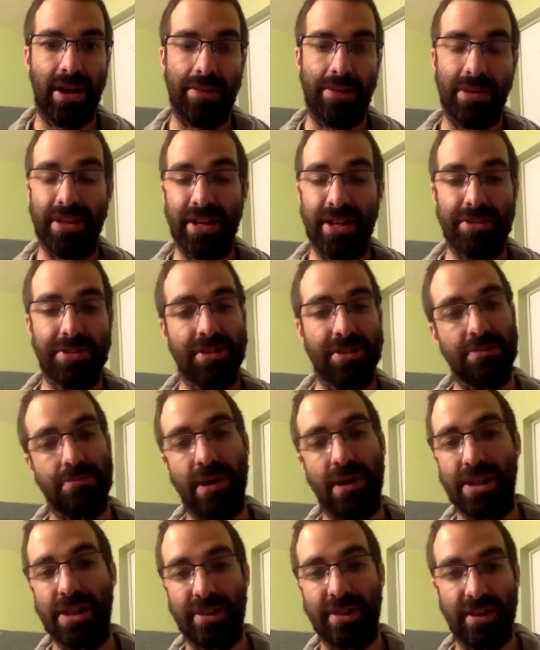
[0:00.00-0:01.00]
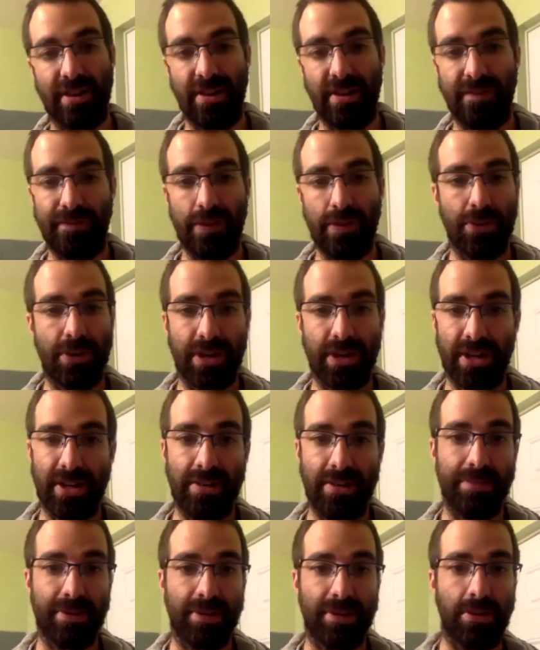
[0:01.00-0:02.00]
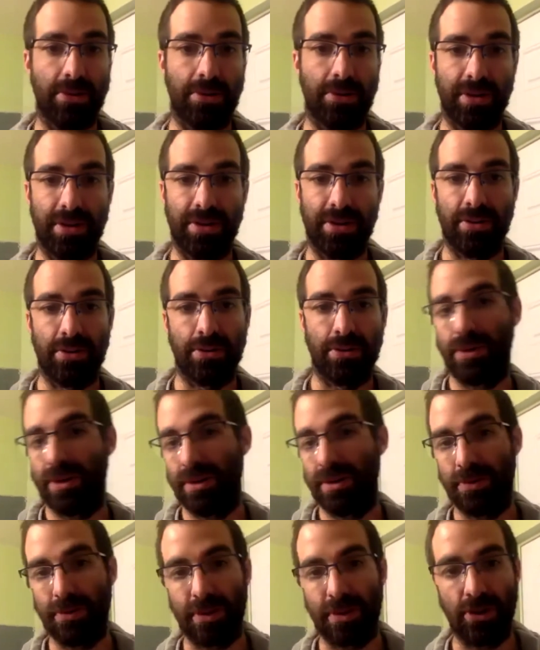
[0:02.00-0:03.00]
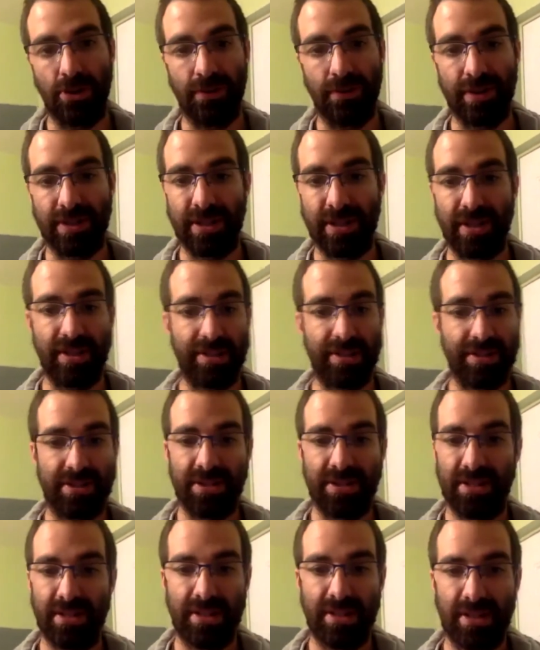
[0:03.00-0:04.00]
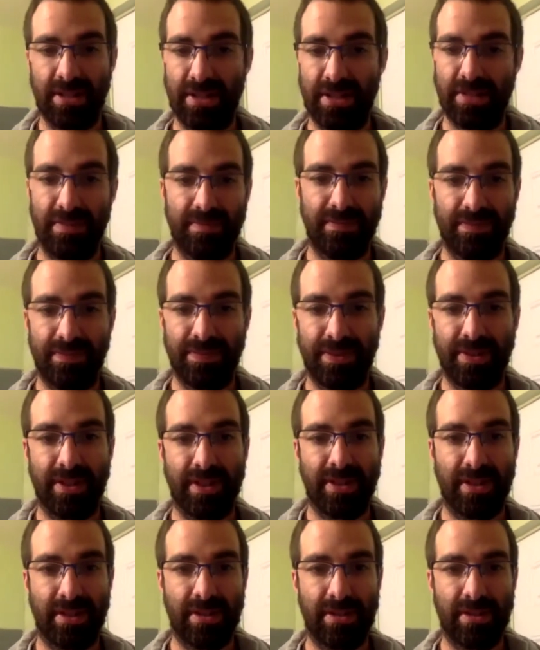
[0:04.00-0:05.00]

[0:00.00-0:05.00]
mean, that's just my thing. If you want to keep it going and don't want no COVID test. Mm-hmm.